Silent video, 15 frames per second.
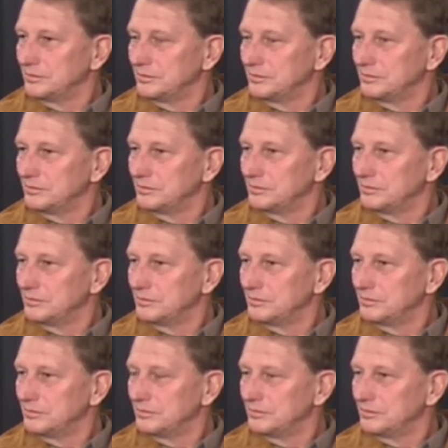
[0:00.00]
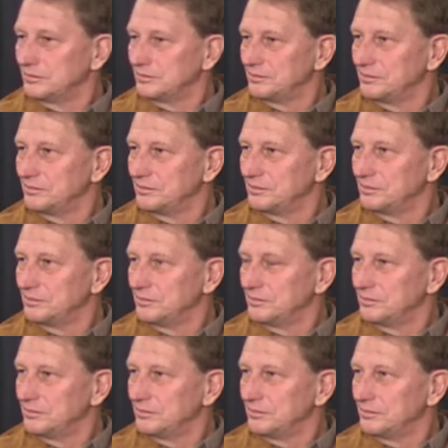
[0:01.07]

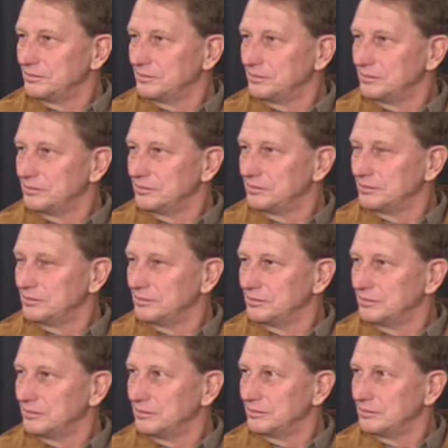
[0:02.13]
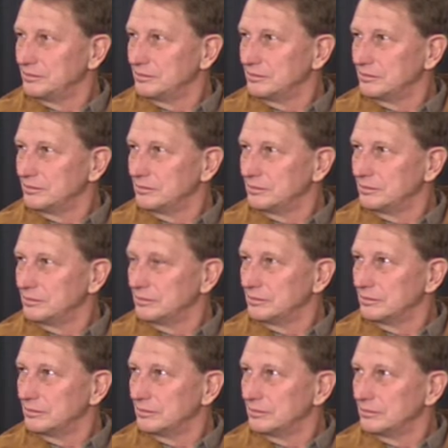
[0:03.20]

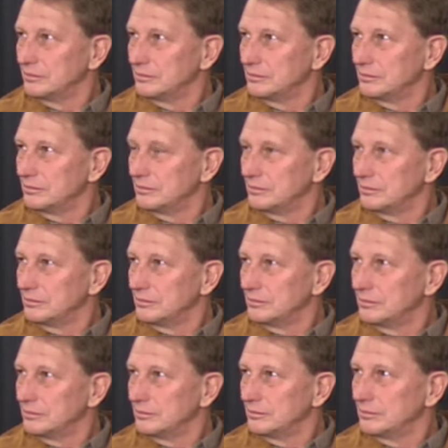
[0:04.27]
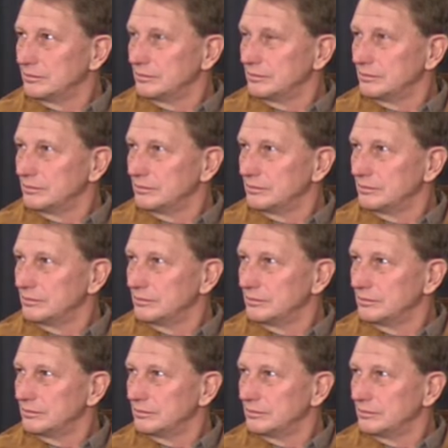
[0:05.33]

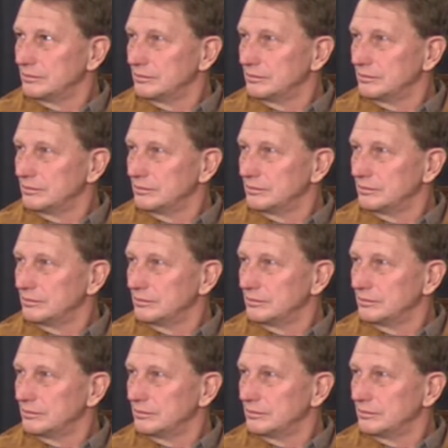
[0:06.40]
No words are spoken by the person on screen.